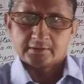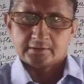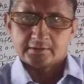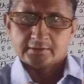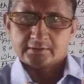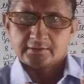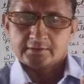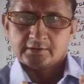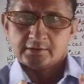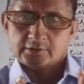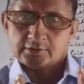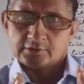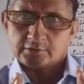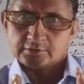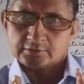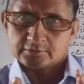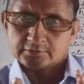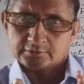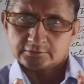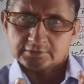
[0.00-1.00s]
the
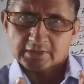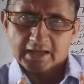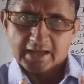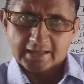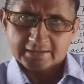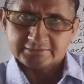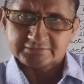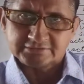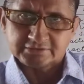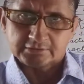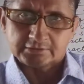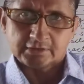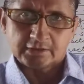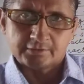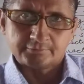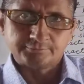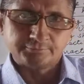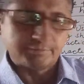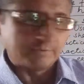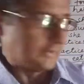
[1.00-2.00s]
answer of
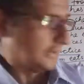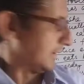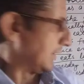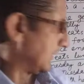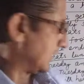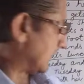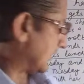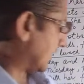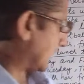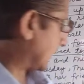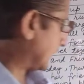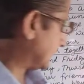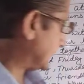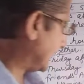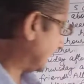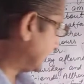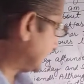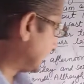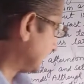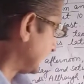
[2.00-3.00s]
this
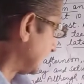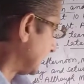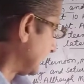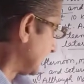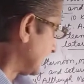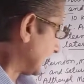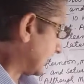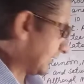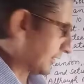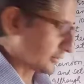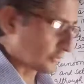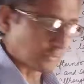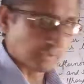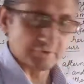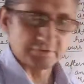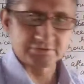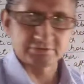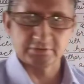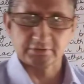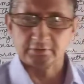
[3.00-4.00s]
question
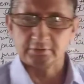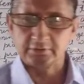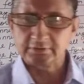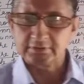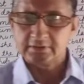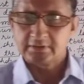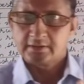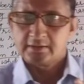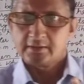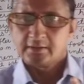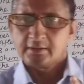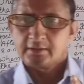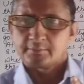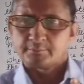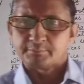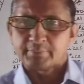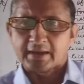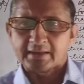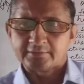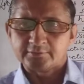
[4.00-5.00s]
by using
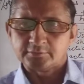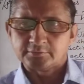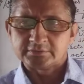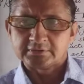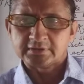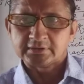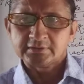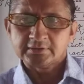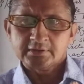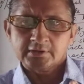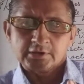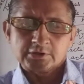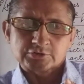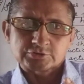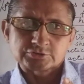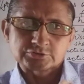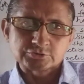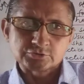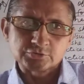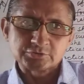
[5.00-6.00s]
so that
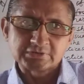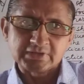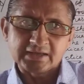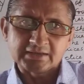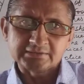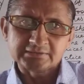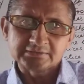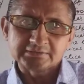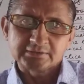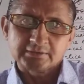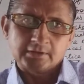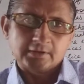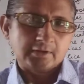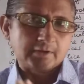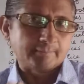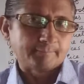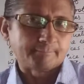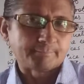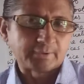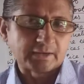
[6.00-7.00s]
plus
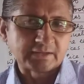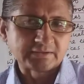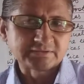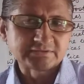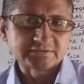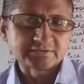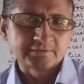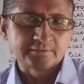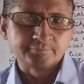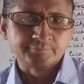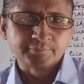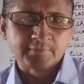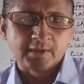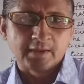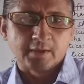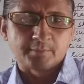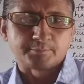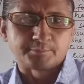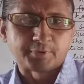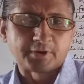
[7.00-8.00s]
purpose
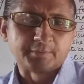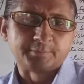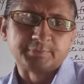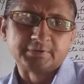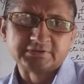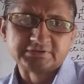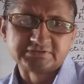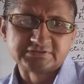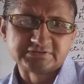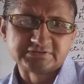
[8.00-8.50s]
statement.